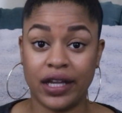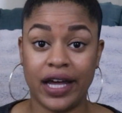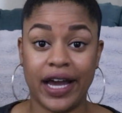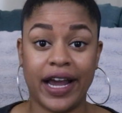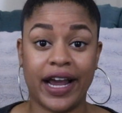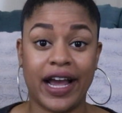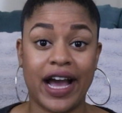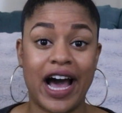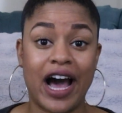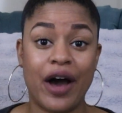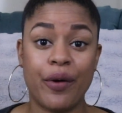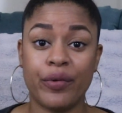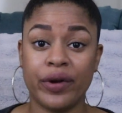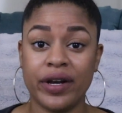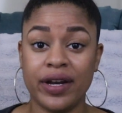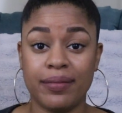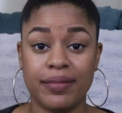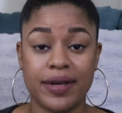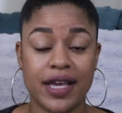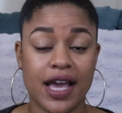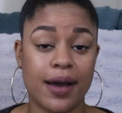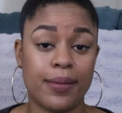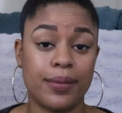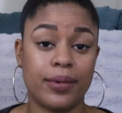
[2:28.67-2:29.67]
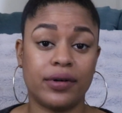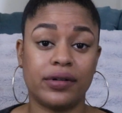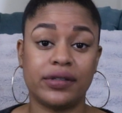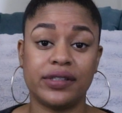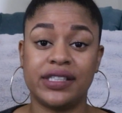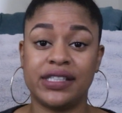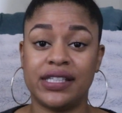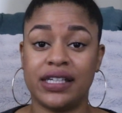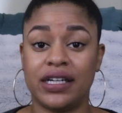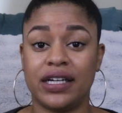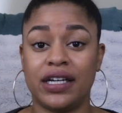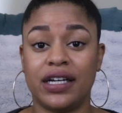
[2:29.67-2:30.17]
Like, I want to be able
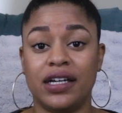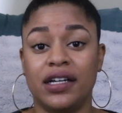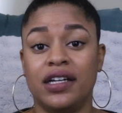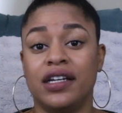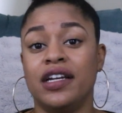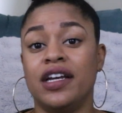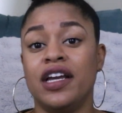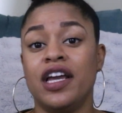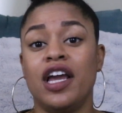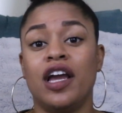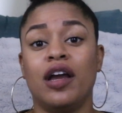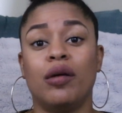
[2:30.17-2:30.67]
to